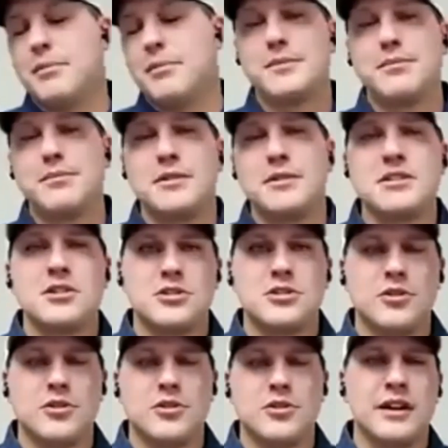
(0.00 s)
but it's the
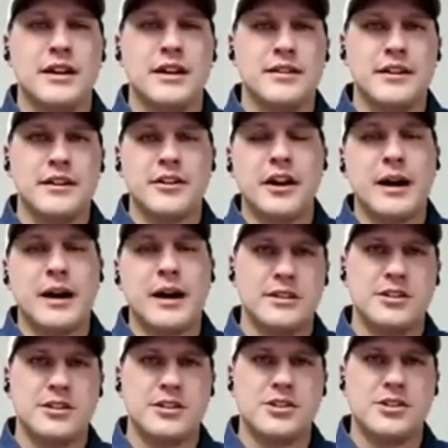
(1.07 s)
business owner and their
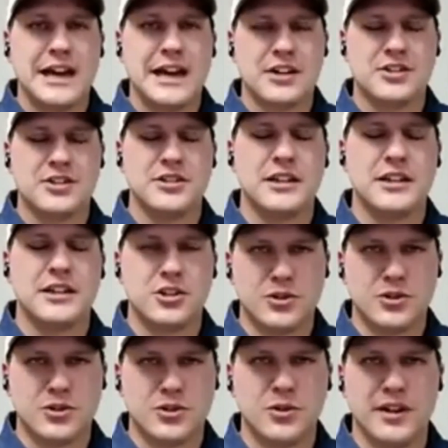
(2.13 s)
operations actually
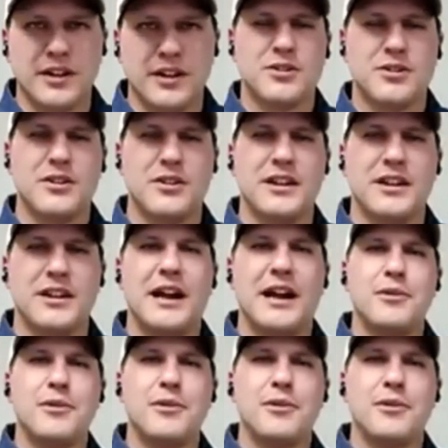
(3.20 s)
control that. So then I